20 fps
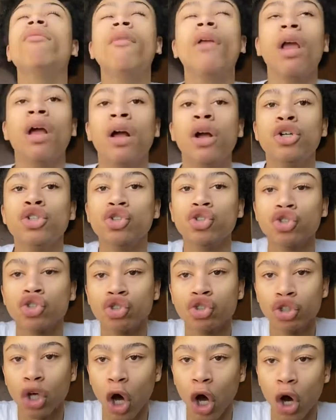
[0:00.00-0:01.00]

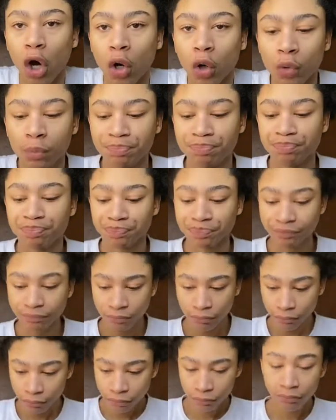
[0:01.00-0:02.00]
So,
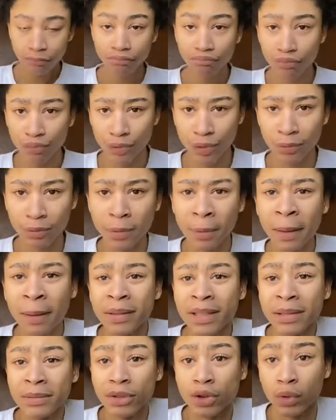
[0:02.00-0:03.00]
the mom
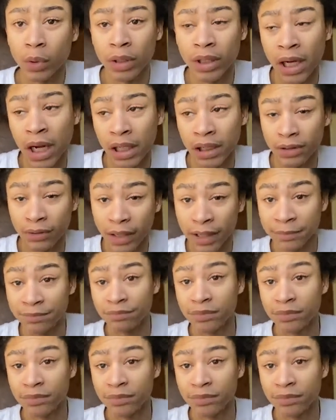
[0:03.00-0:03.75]
gives you $20, right?